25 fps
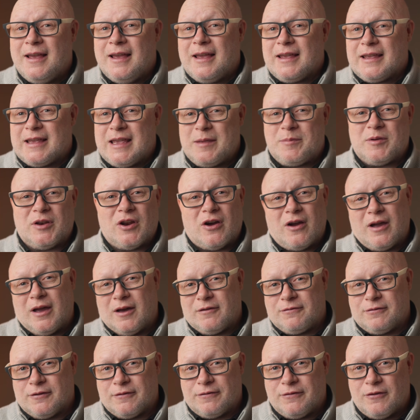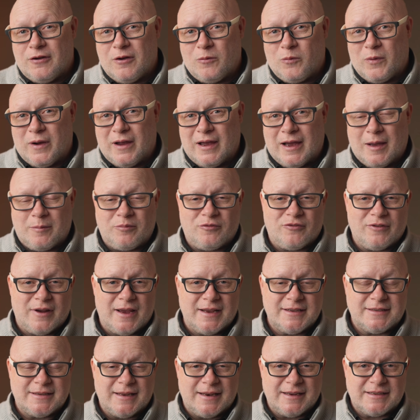Keep an eye out for firmware
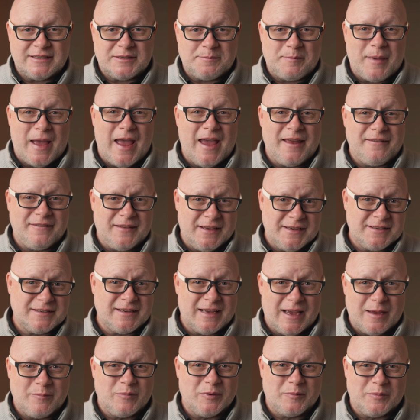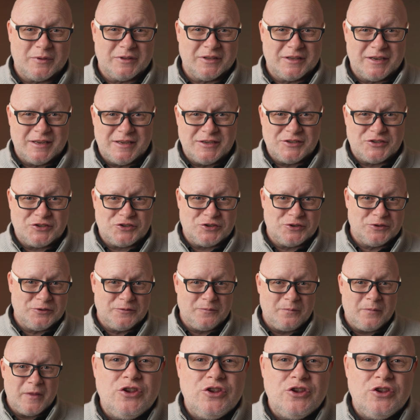upgrades that expand these capabilities too.